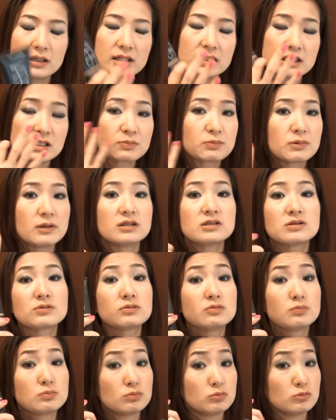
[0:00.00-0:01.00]
it sprays
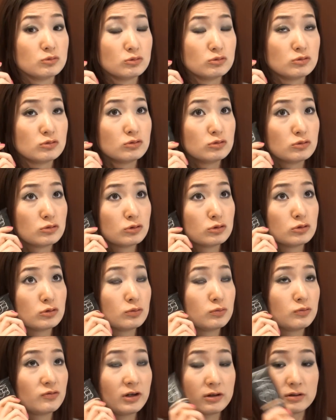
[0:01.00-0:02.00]

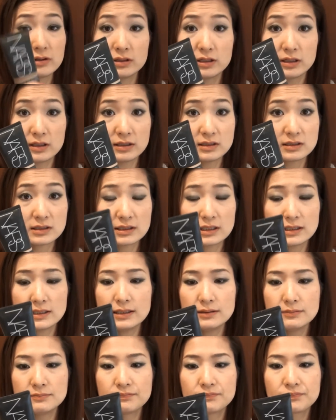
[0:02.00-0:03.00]
very
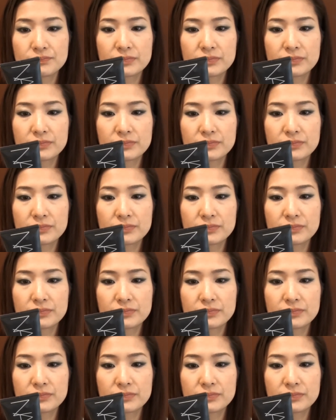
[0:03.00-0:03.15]
nicely.